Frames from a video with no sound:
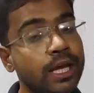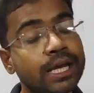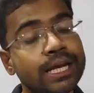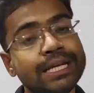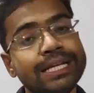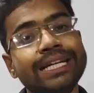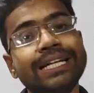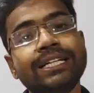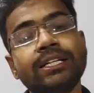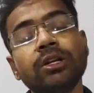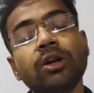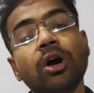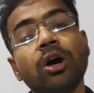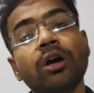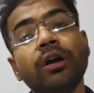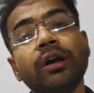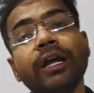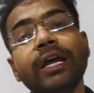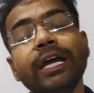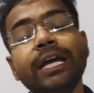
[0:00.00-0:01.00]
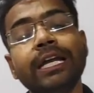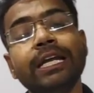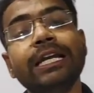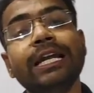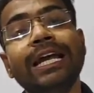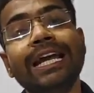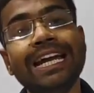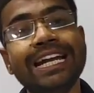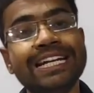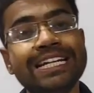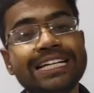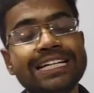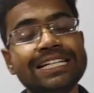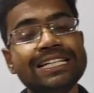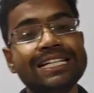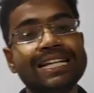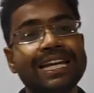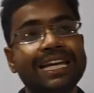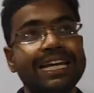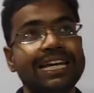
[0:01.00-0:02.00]
Later on in
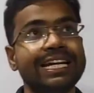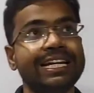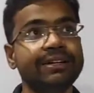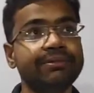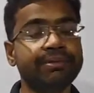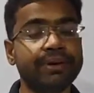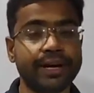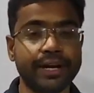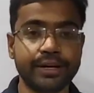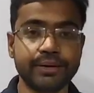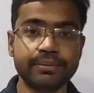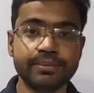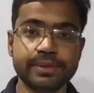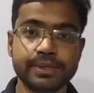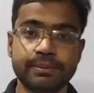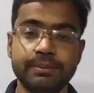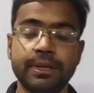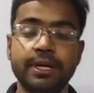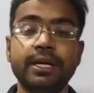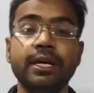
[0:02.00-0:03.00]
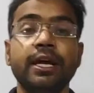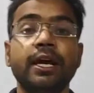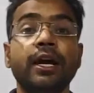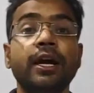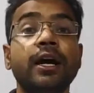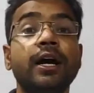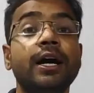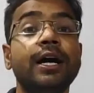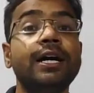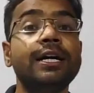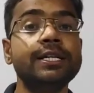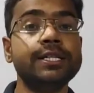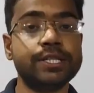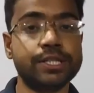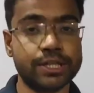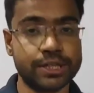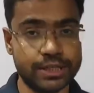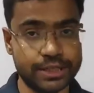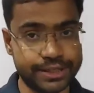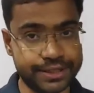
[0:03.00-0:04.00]
1885 something,
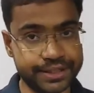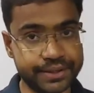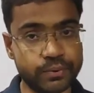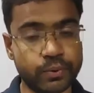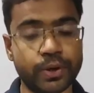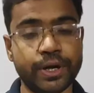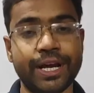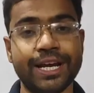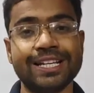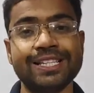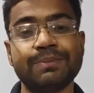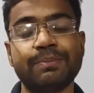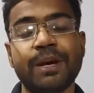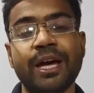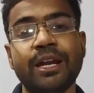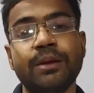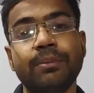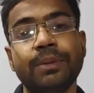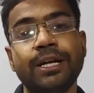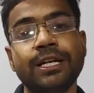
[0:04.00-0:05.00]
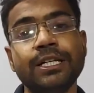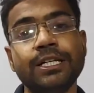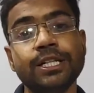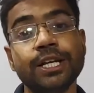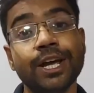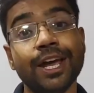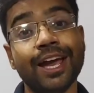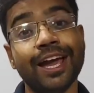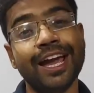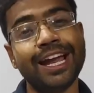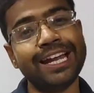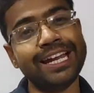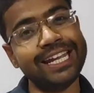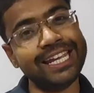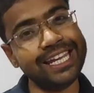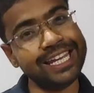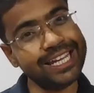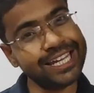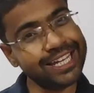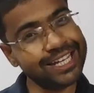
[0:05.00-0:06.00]
Hertz did one experiment, and
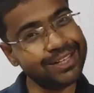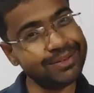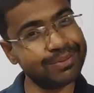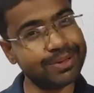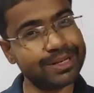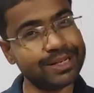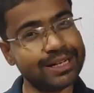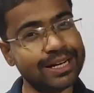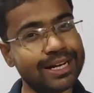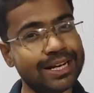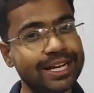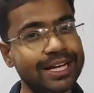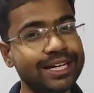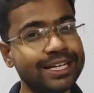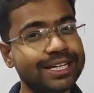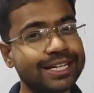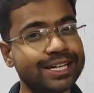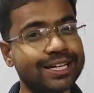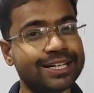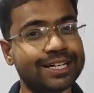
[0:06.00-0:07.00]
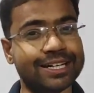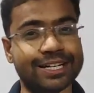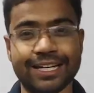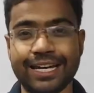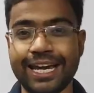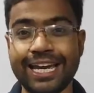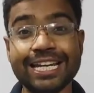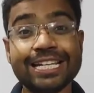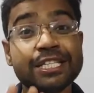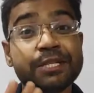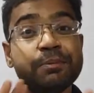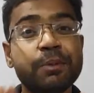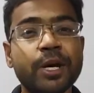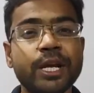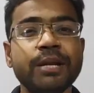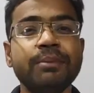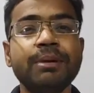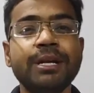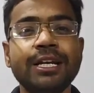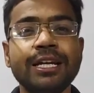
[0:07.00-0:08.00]
he even
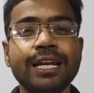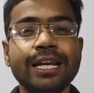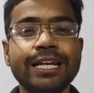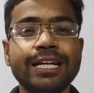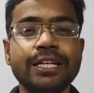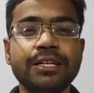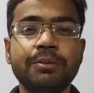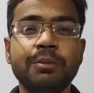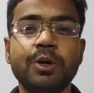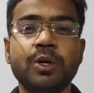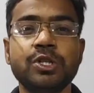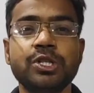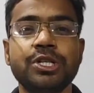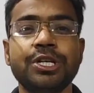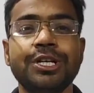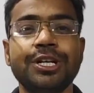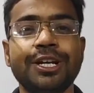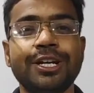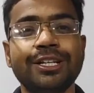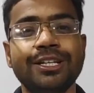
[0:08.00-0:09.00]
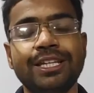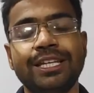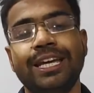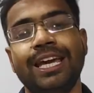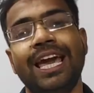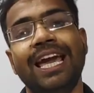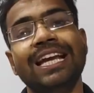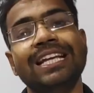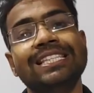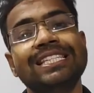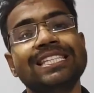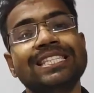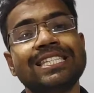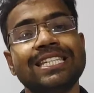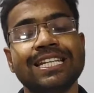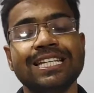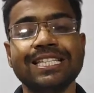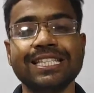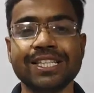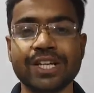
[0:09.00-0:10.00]
experimentally demonstrated the
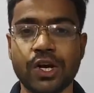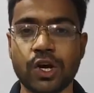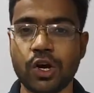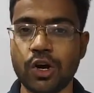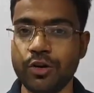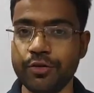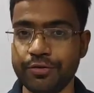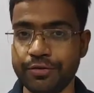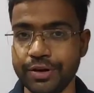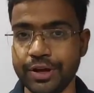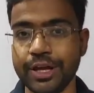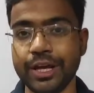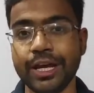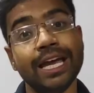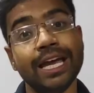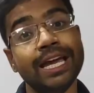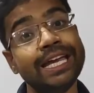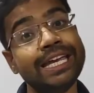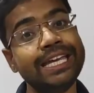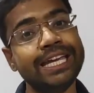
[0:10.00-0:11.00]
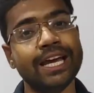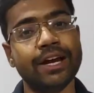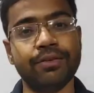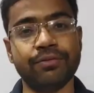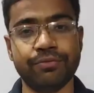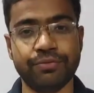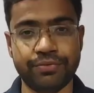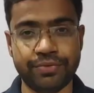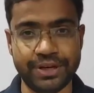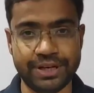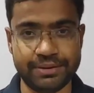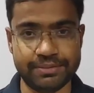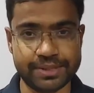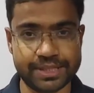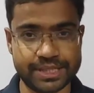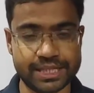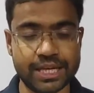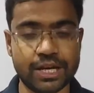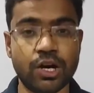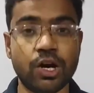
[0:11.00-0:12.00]
existence of EM
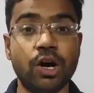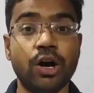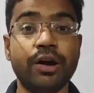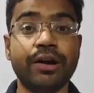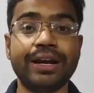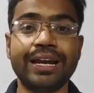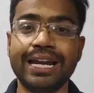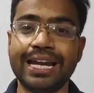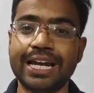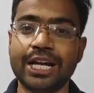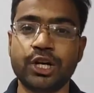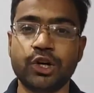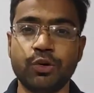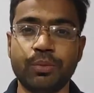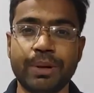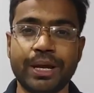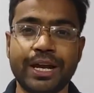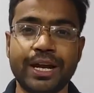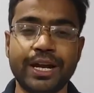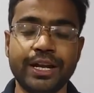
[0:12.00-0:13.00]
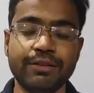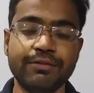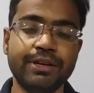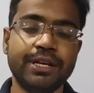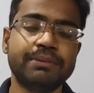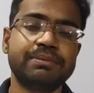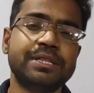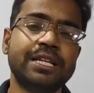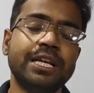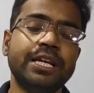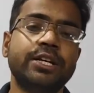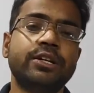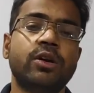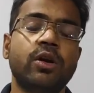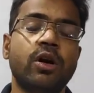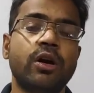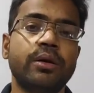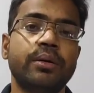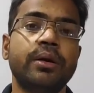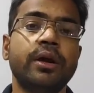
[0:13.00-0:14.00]
waves or electromagnetic waves. Later
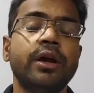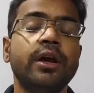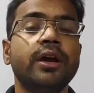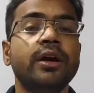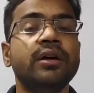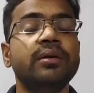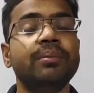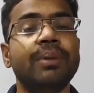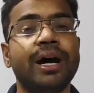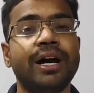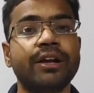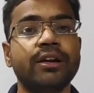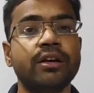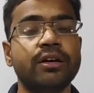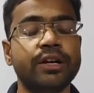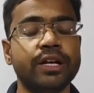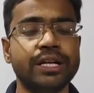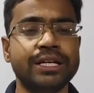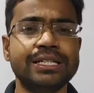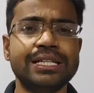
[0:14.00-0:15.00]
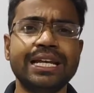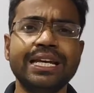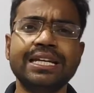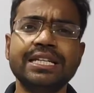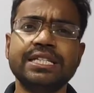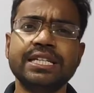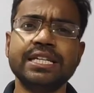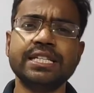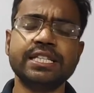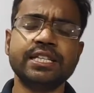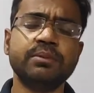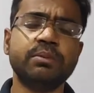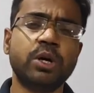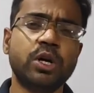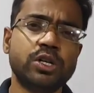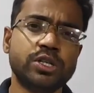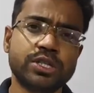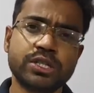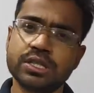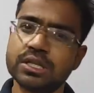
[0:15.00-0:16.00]
on, Marconi and J.C.
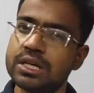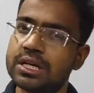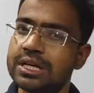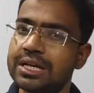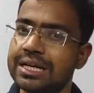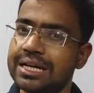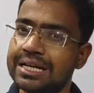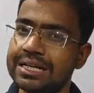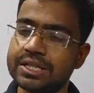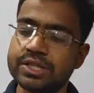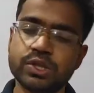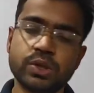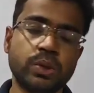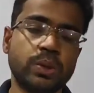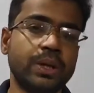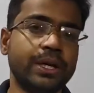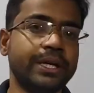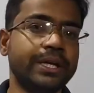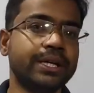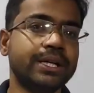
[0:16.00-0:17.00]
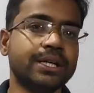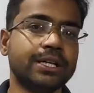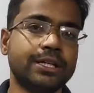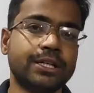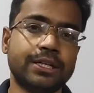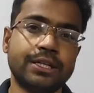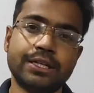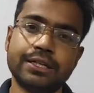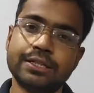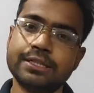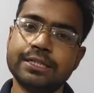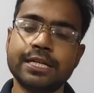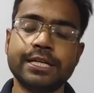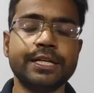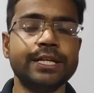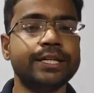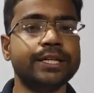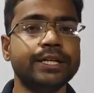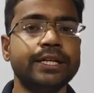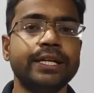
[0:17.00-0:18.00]
Bose also
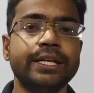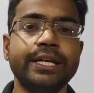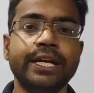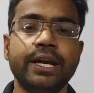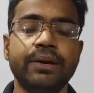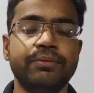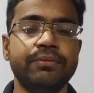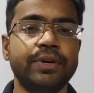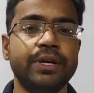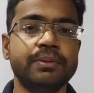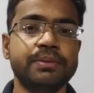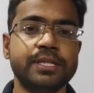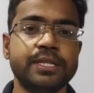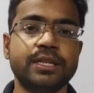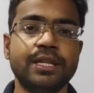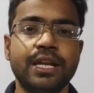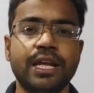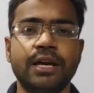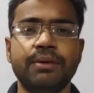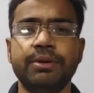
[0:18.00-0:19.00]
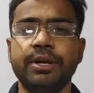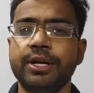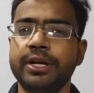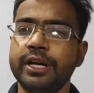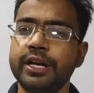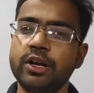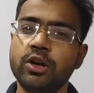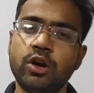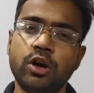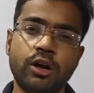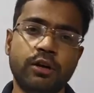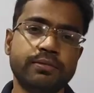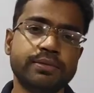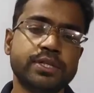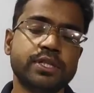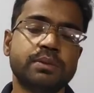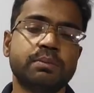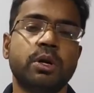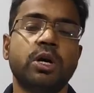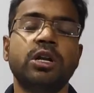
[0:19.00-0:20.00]
generated EM waves in the laboratory of
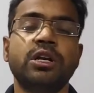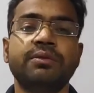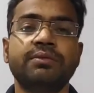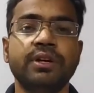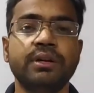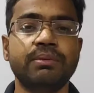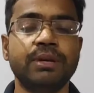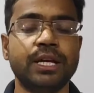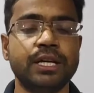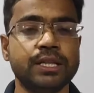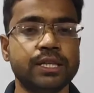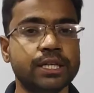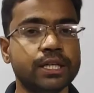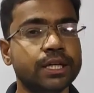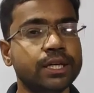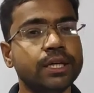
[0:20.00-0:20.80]
smaller wavelength.